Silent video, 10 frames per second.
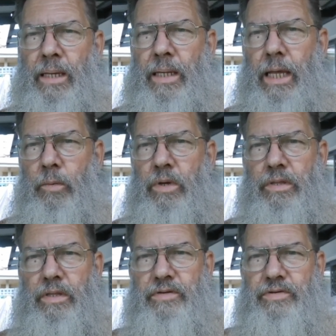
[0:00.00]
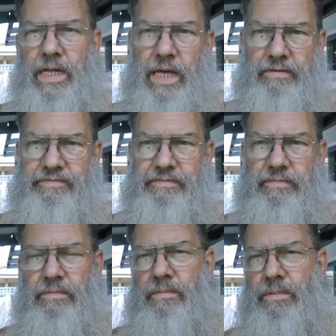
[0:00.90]
Now whether there's enough,
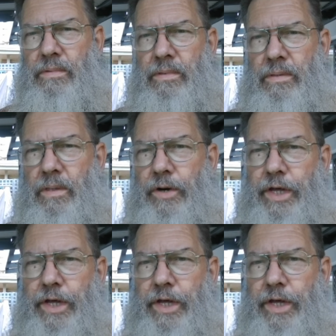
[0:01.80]
I